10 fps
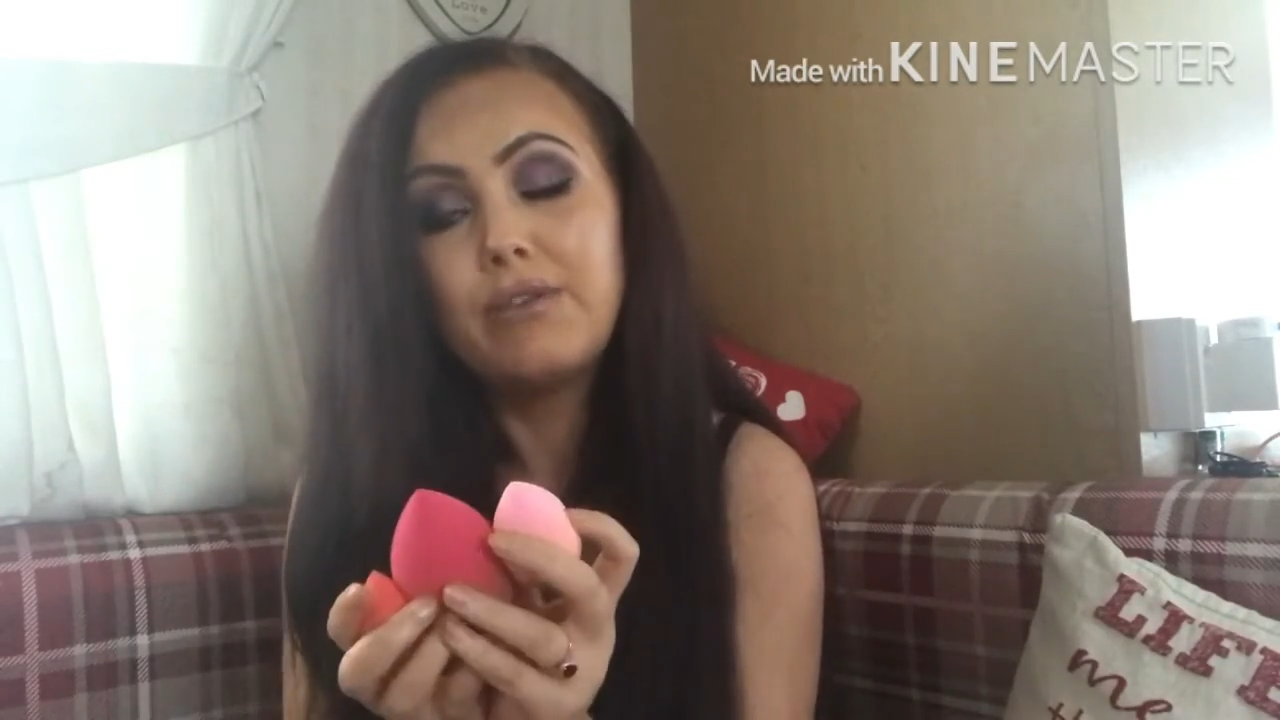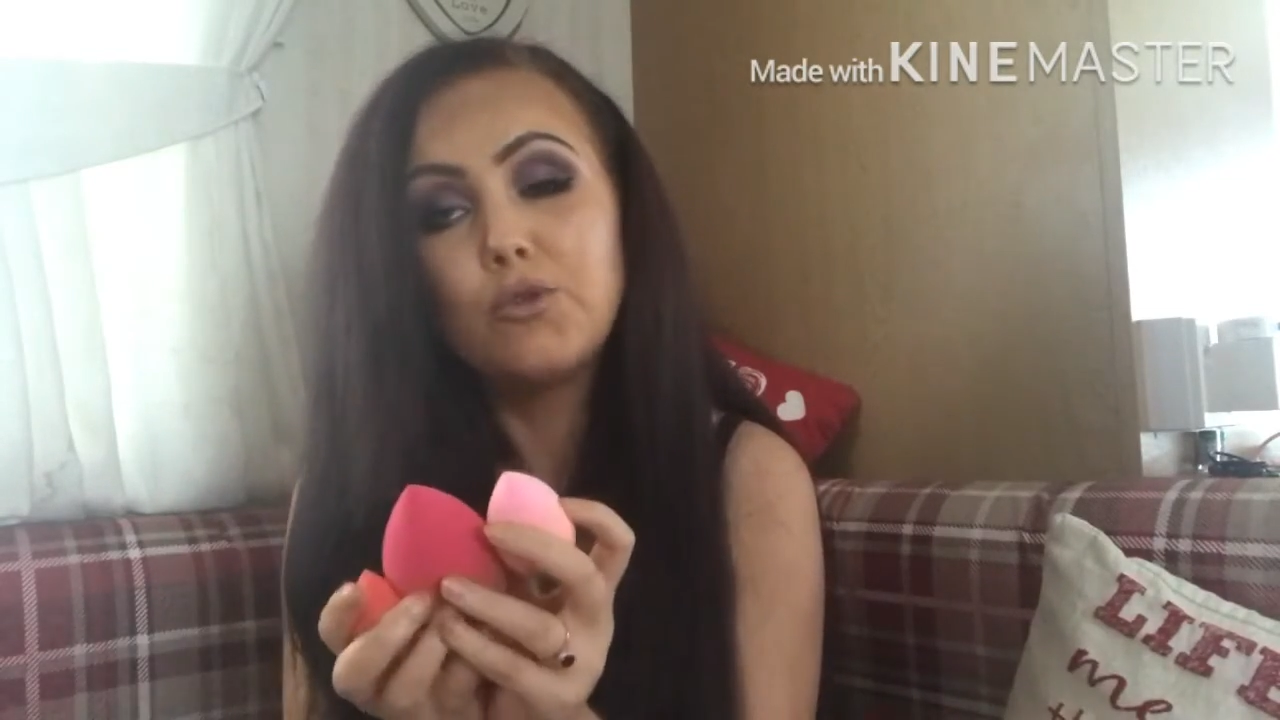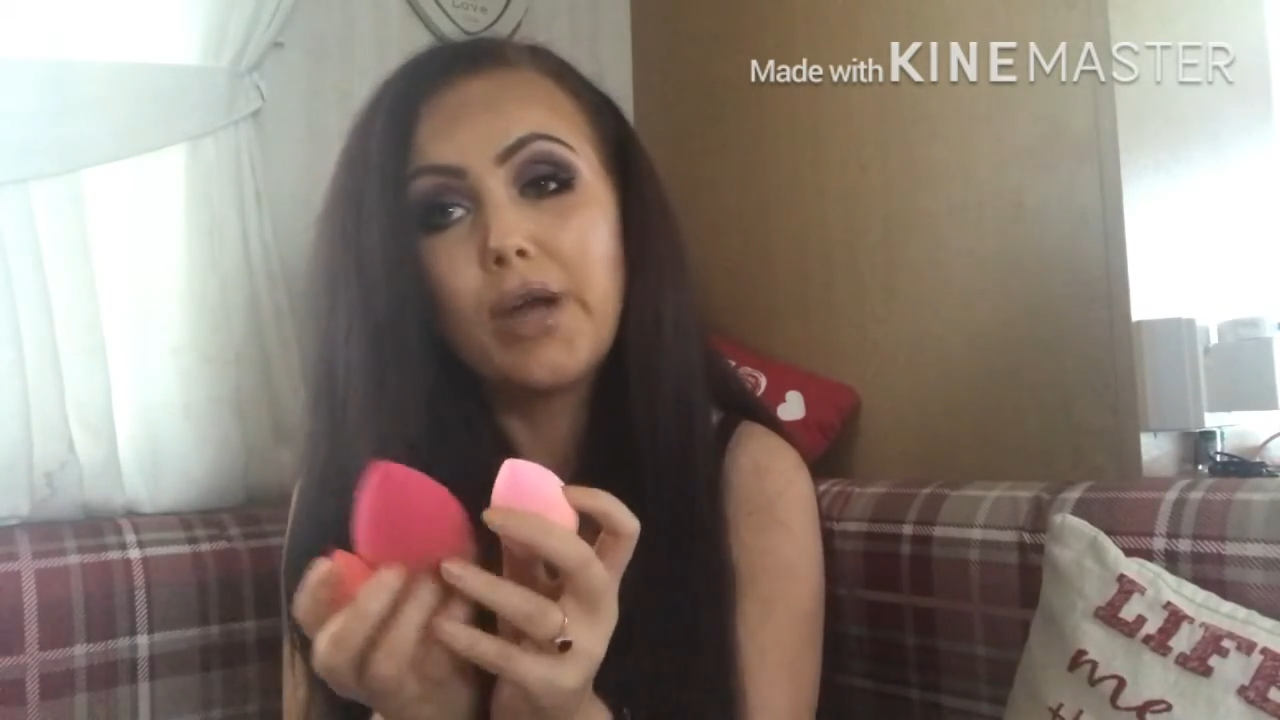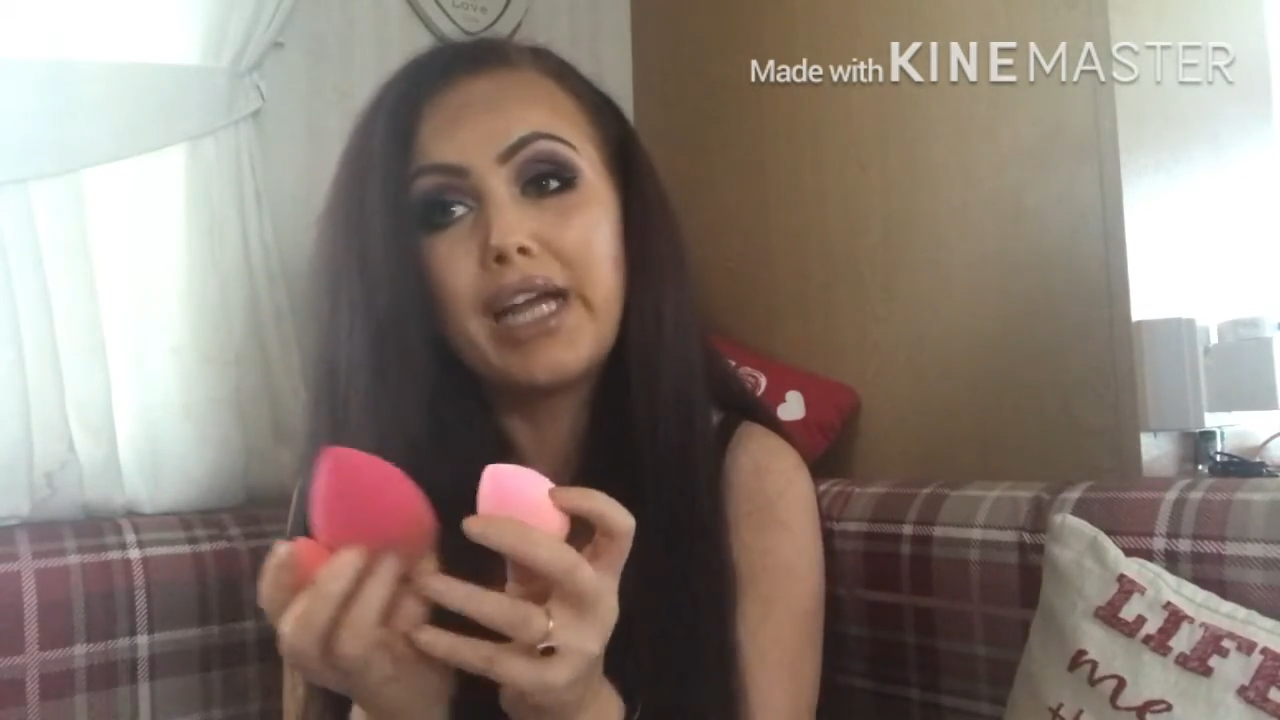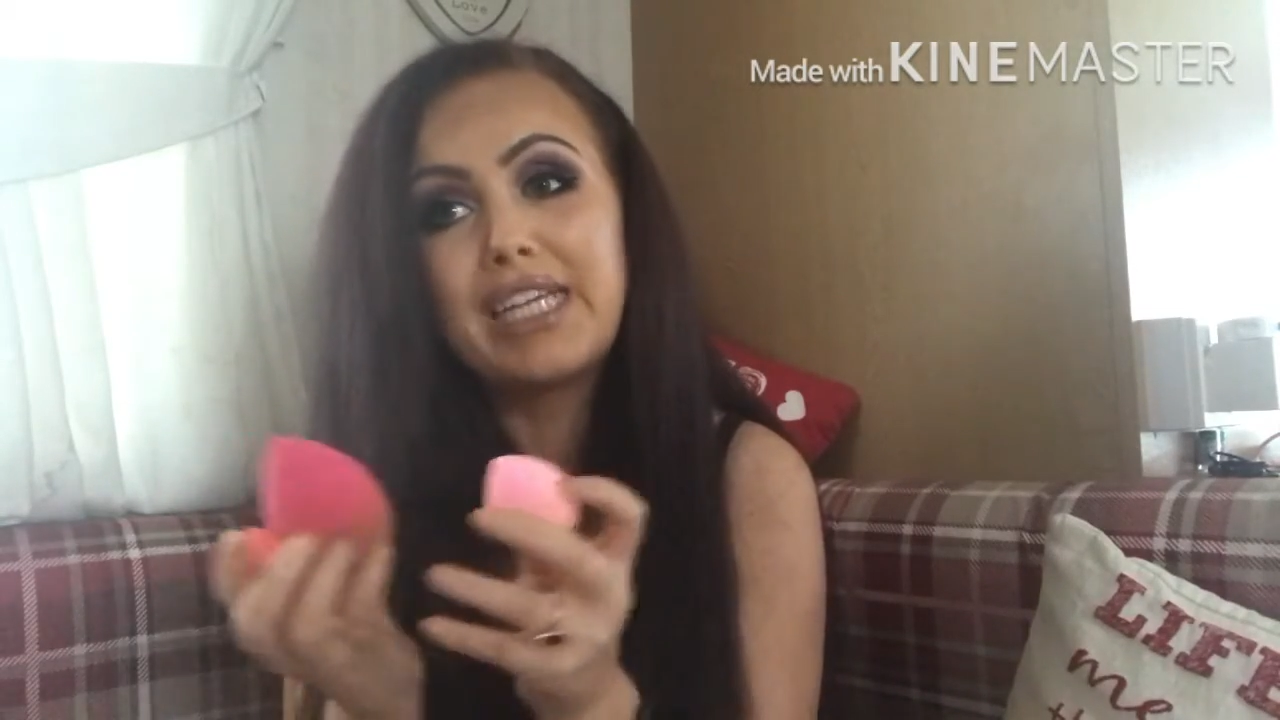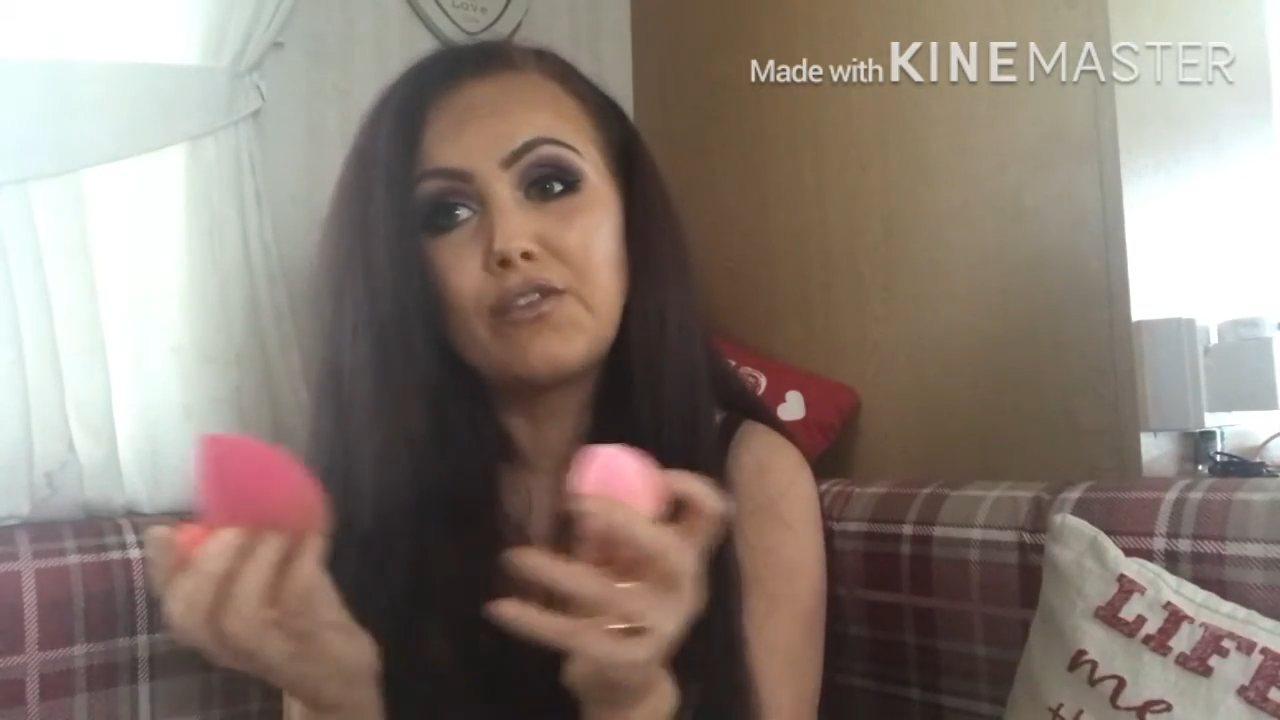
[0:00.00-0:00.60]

I've tried